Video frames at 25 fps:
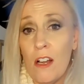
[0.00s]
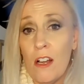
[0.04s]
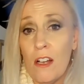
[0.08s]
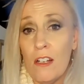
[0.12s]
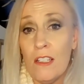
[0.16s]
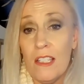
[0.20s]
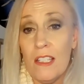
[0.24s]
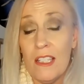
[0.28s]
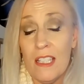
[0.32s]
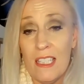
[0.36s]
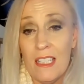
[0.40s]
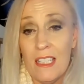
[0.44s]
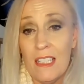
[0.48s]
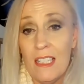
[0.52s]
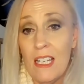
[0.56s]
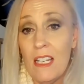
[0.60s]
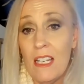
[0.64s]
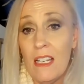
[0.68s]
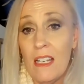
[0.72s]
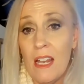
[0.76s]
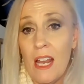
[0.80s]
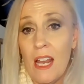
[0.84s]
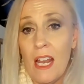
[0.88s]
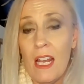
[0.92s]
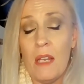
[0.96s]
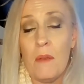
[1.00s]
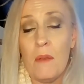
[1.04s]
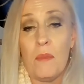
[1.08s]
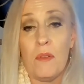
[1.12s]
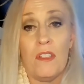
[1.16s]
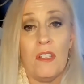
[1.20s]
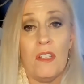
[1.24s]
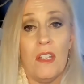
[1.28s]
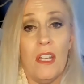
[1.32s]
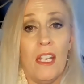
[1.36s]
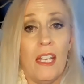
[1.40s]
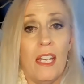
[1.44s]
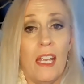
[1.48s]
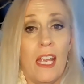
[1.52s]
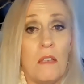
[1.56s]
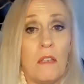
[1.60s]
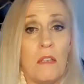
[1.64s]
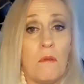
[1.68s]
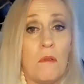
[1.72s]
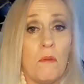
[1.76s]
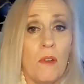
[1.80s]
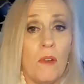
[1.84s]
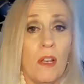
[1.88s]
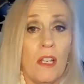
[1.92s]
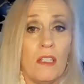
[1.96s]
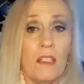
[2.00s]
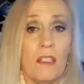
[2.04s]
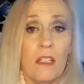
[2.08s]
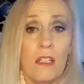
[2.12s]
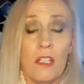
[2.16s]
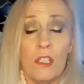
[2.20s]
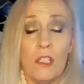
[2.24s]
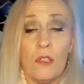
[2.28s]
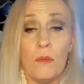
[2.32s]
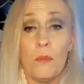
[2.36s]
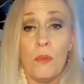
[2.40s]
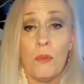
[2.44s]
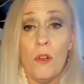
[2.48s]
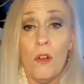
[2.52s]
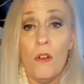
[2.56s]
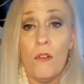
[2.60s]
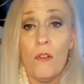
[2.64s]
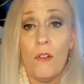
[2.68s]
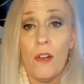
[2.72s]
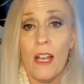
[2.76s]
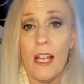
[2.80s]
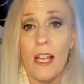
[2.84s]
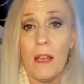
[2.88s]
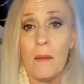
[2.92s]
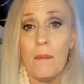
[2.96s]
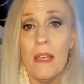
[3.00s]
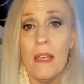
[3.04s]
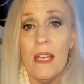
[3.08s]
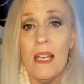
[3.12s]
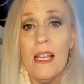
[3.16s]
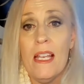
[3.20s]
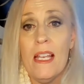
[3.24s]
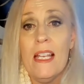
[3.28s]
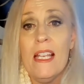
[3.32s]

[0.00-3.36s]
our 60 to 90% engagement rates in this program